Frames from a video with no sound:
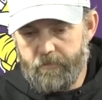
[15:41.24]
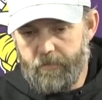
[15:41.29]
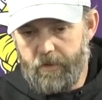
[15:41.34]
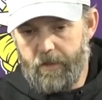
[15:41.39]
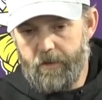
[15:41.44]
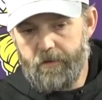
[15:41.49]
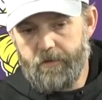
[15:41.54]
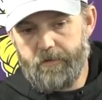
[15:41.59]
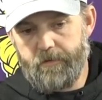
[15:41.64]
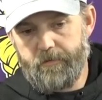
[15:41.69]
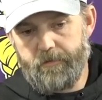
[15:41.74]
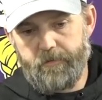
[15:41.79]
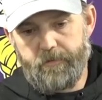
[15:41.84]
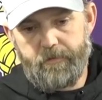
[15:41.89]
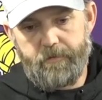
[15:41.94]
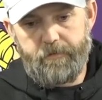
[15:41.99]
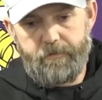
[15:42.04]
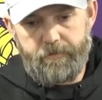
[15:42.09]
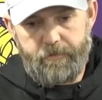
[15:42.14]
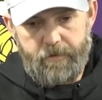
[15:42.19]
Well,
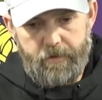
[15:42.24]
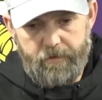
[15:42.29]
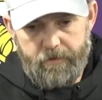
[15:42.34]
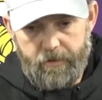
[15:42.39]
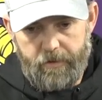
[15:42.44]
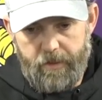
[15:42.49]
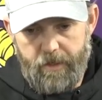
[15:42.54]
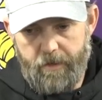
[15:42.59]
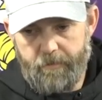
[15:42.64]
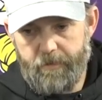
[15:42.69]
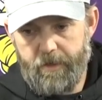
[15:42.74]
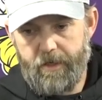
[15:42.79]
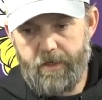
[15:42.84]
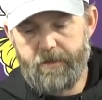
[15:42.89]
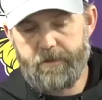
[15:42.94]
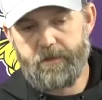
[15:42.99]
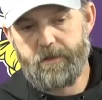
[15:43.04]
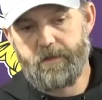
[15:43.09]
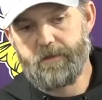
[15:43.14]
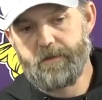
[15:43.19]
there's a
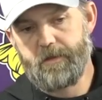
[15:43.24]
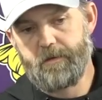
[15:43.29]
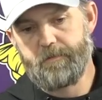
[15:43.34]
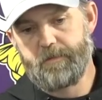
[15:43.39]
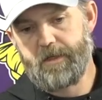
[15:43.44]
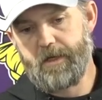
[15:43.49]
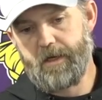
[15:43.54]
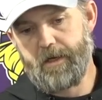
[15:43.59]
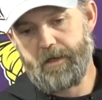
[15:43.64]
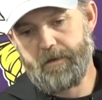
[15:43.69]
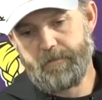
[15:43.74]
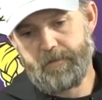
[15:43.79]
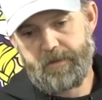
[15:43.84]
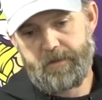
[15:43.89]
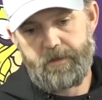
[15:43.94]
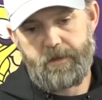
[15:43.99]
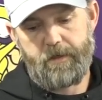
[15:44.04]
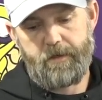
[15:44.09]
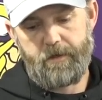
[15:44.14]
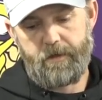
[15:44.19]
combination
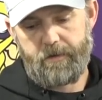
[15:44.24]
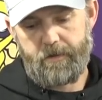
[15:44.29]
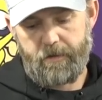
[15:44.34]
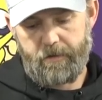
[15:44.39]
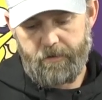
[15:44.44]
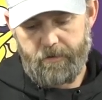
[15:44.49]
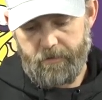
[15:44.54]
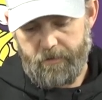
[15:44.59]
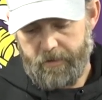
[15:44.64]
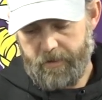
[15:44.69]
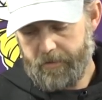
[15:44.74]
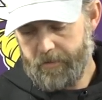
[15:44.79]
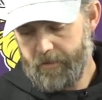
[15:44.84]
sometimes. I think early